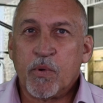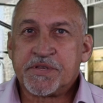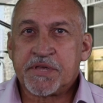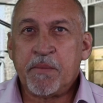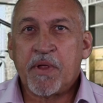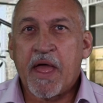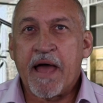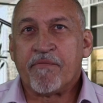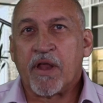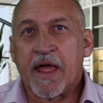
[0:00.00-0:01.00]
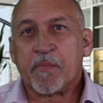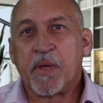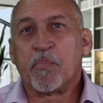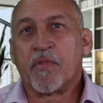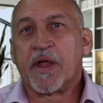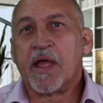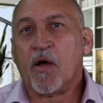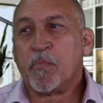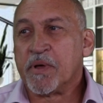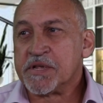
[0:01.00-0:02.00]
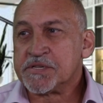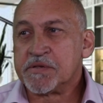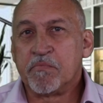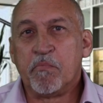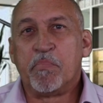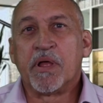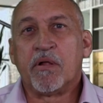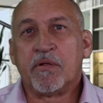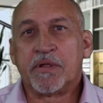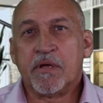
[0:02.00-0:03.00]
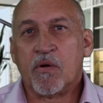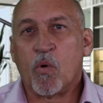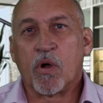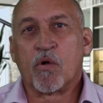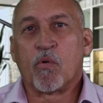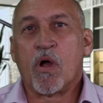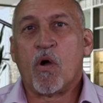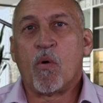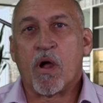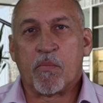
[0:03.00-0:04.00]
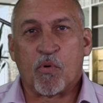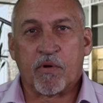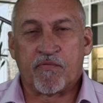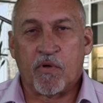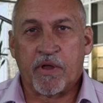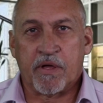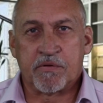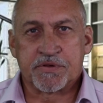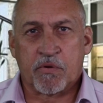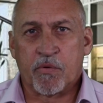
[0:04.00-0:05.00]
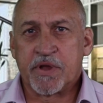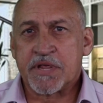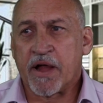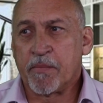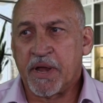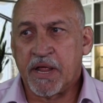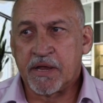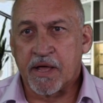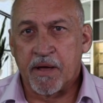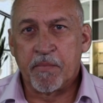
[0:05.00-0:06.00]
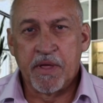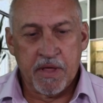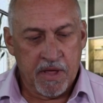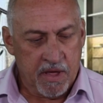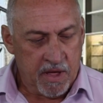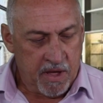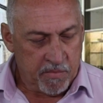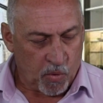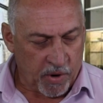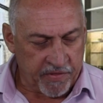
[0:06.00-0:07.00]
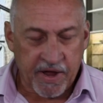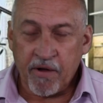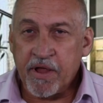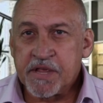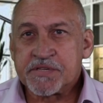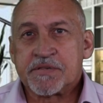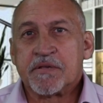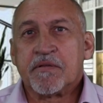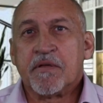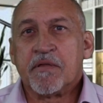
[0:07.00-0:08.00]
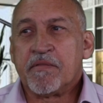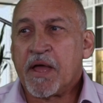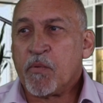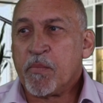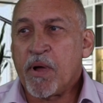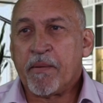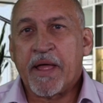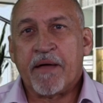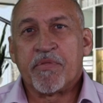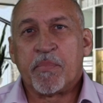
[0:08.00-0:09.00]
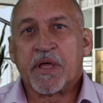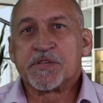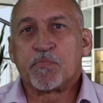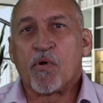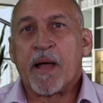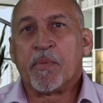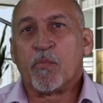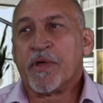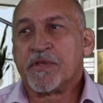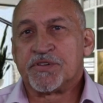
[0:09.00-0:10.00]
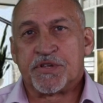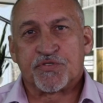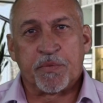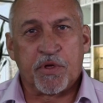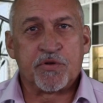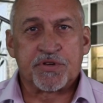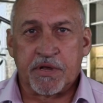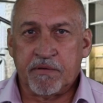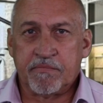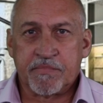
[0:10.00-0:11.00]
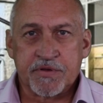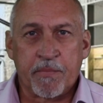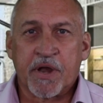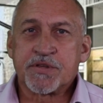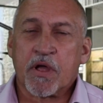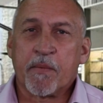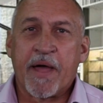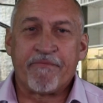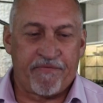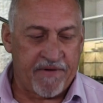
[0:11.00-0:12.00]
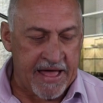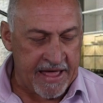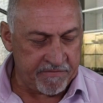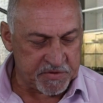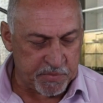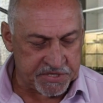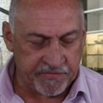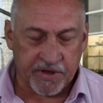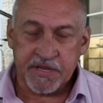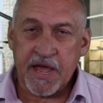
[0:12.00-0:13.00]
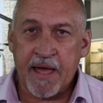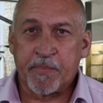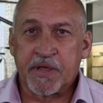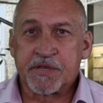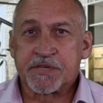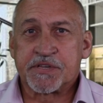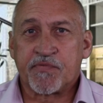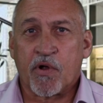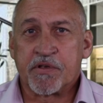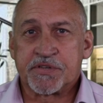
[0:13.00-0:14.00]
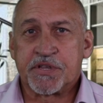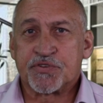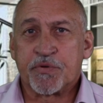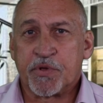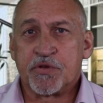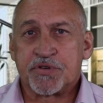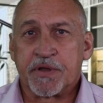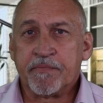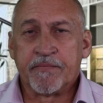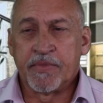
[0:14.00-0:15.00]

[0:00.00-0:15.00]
We seem to have a lot of people that help us build or grow our portfolios or retirement income. But one of the areas that we probably have the biggest problem with is distribution. So I'm going to talk about 5 specific topics as far as distribution.